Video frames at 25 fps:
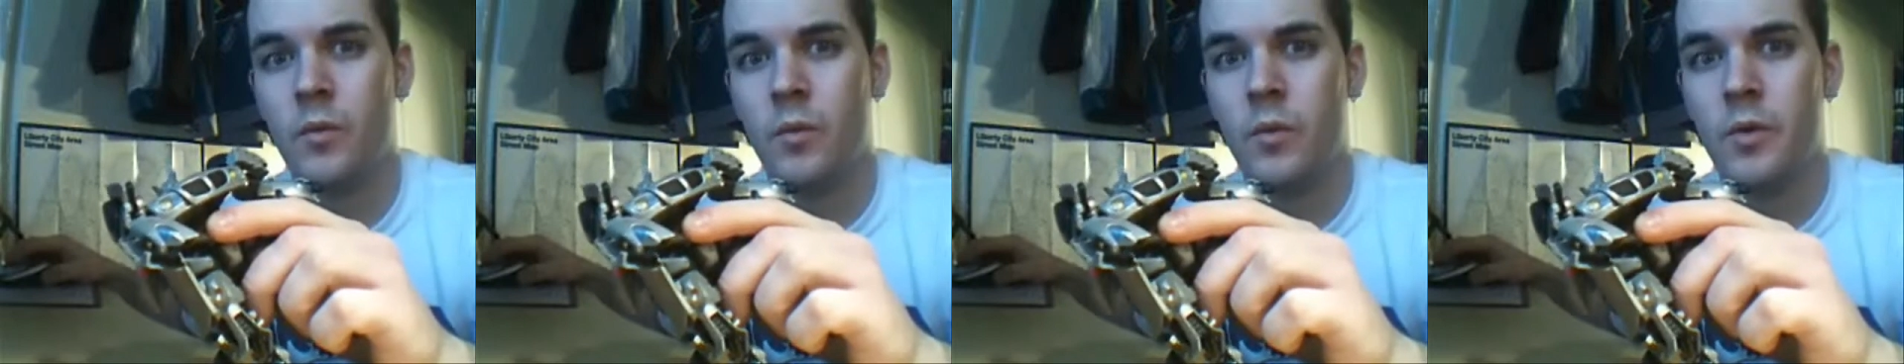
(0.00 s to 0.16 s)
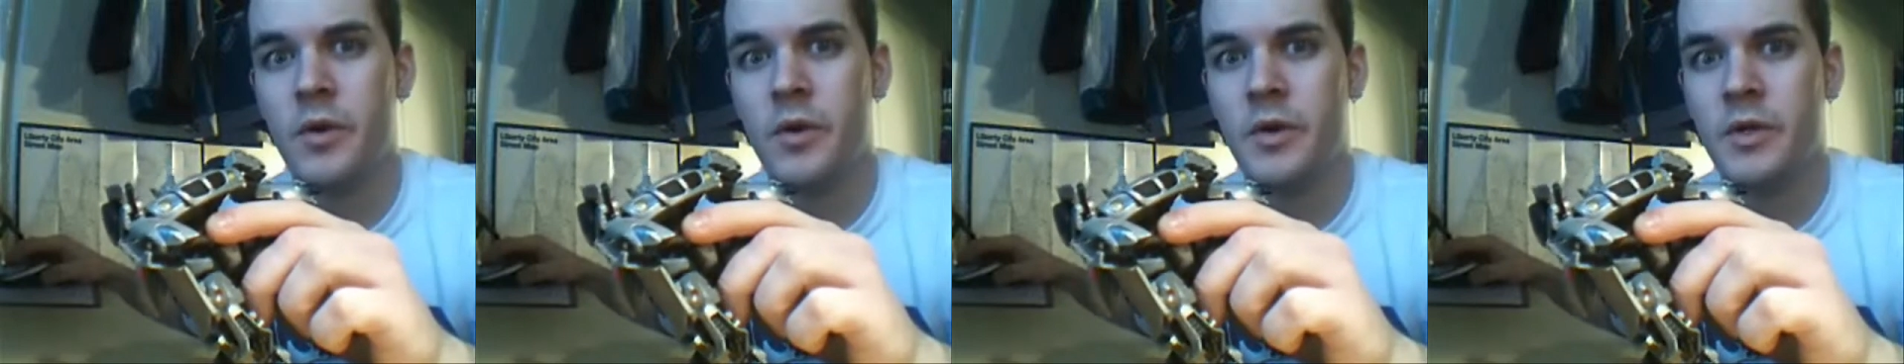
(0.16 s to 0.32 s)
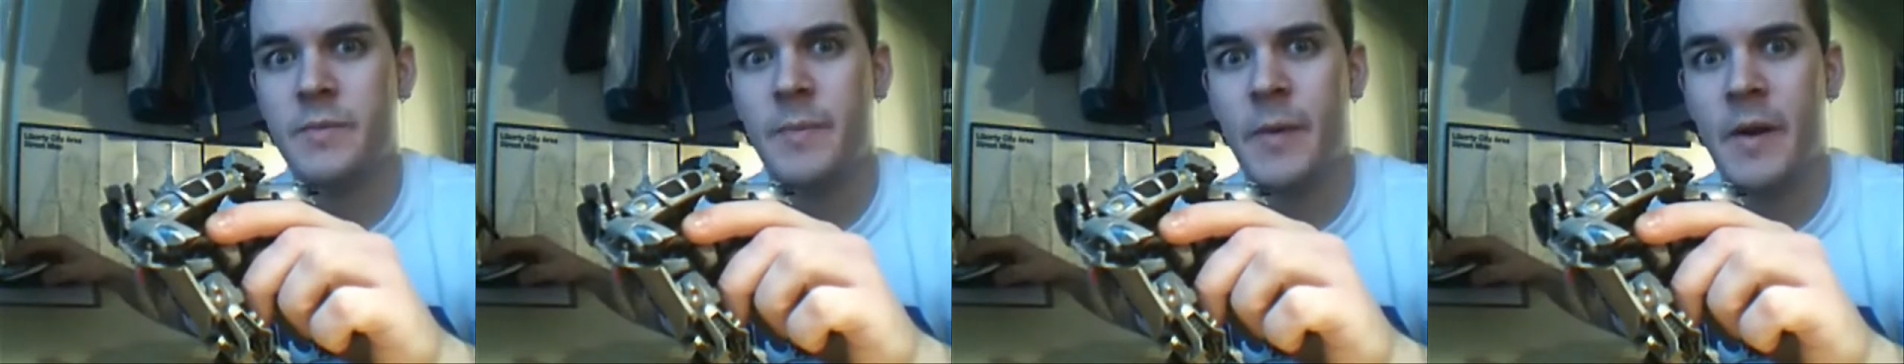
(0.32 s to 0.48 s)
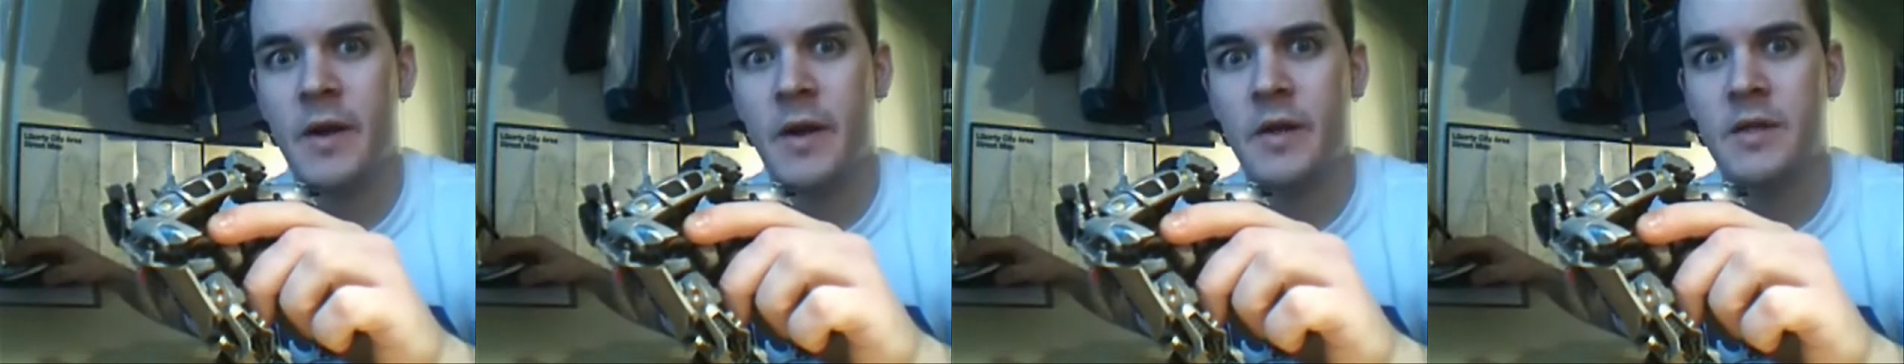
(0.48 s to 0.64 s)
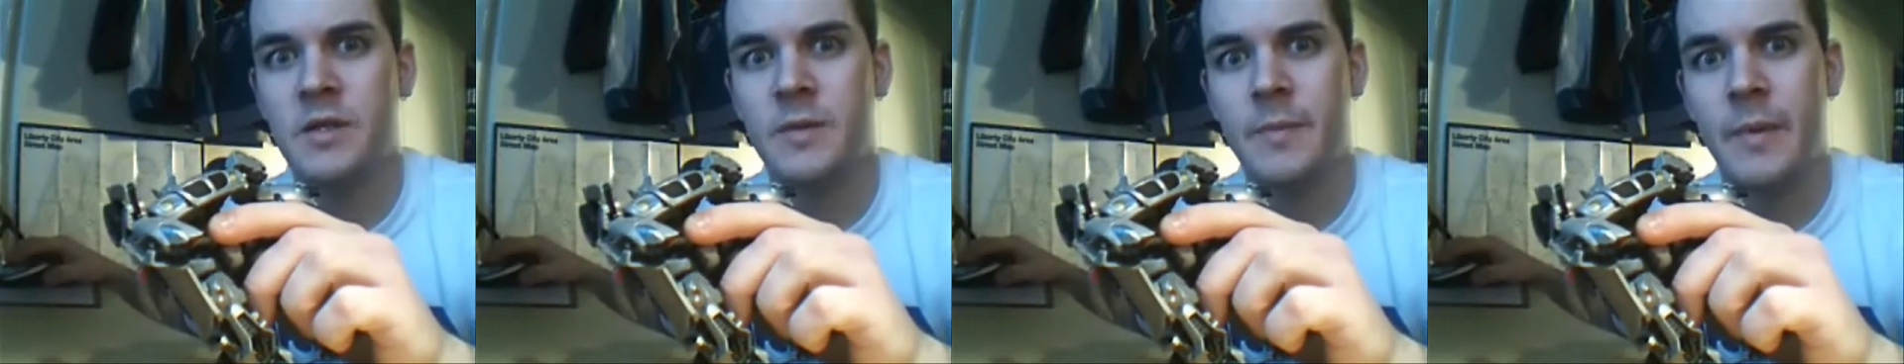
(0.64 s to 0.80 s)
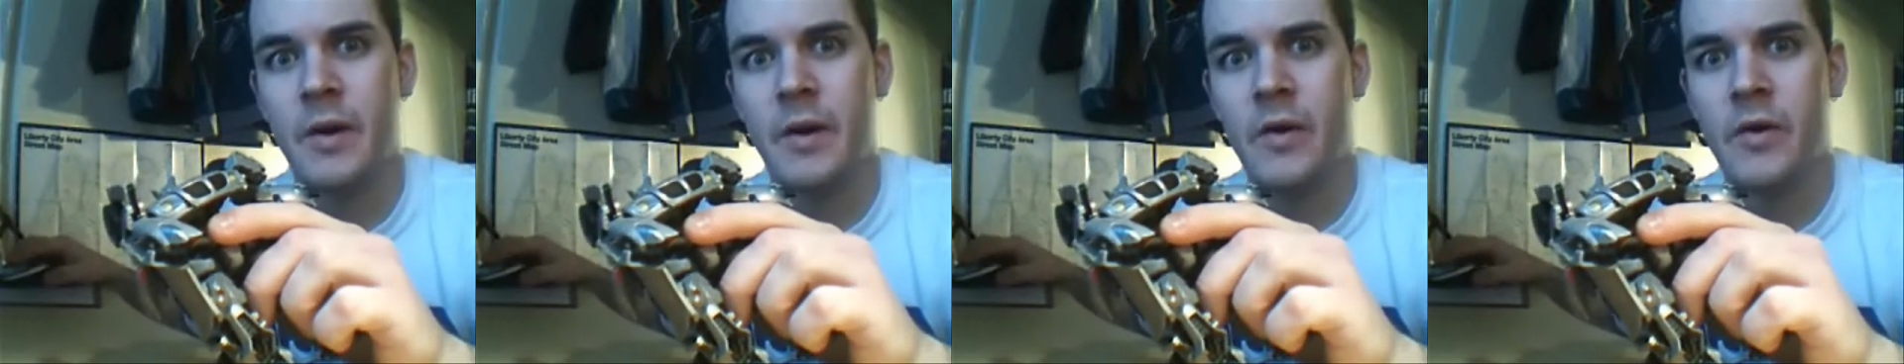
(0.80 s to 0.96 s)
worst
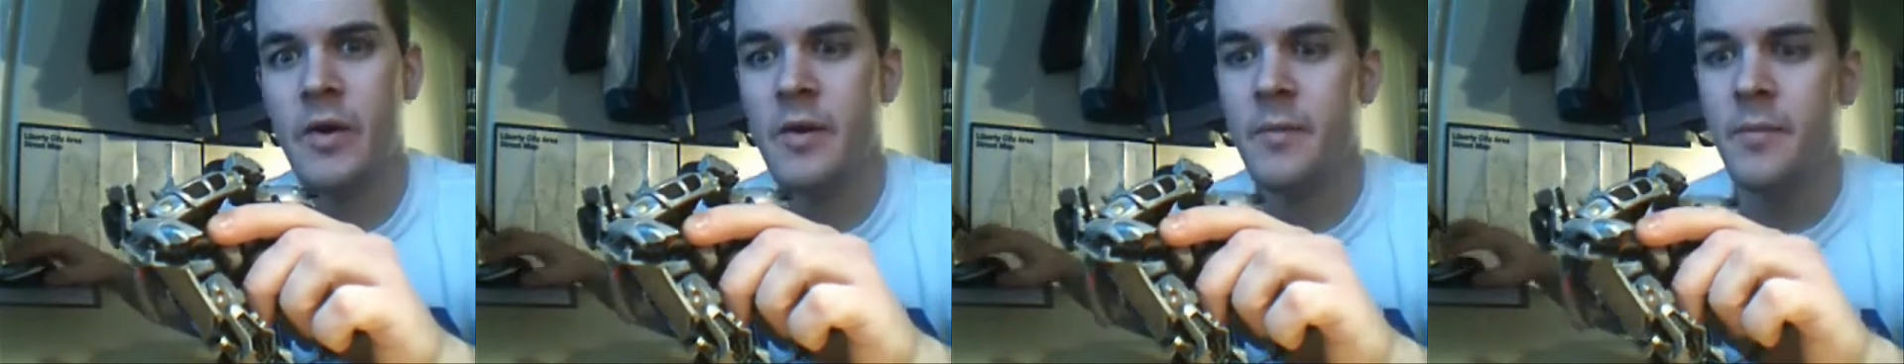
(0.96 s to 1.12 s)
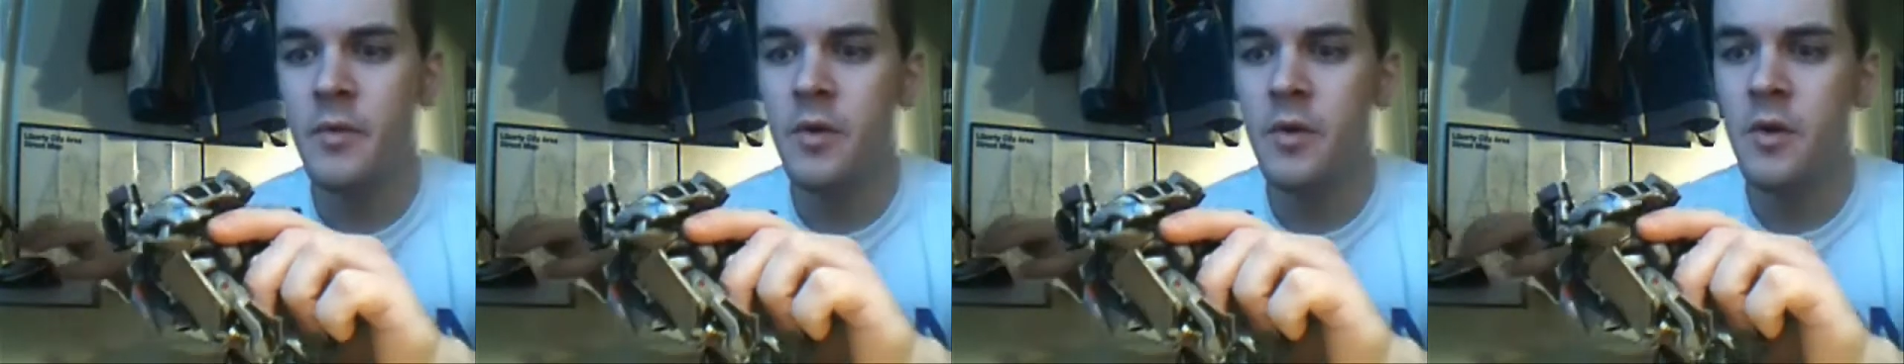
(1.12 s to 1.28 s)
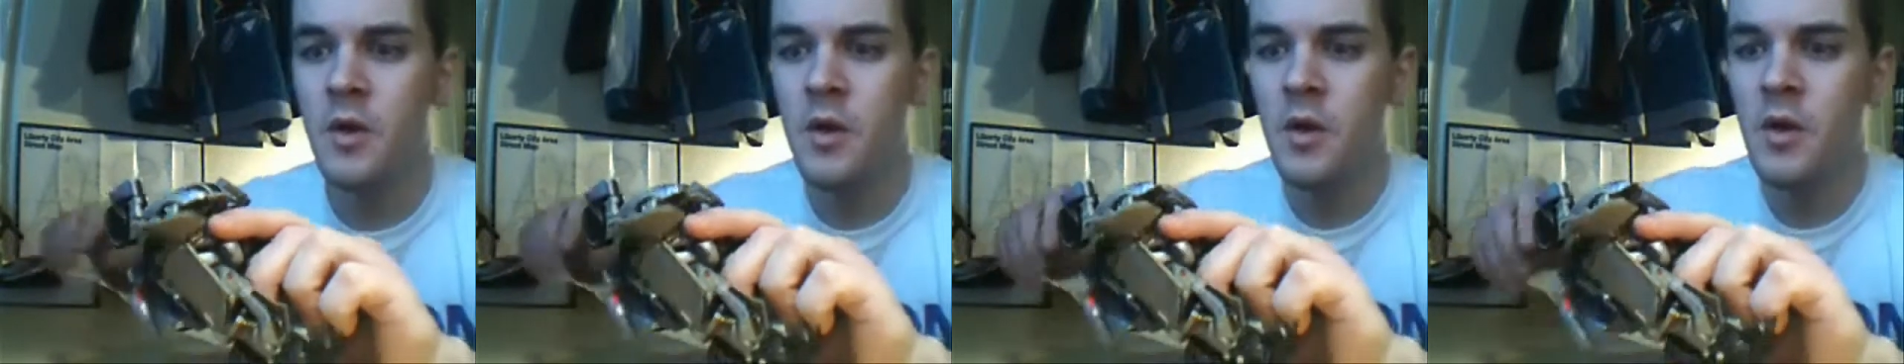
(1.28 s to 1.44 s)
parts about him.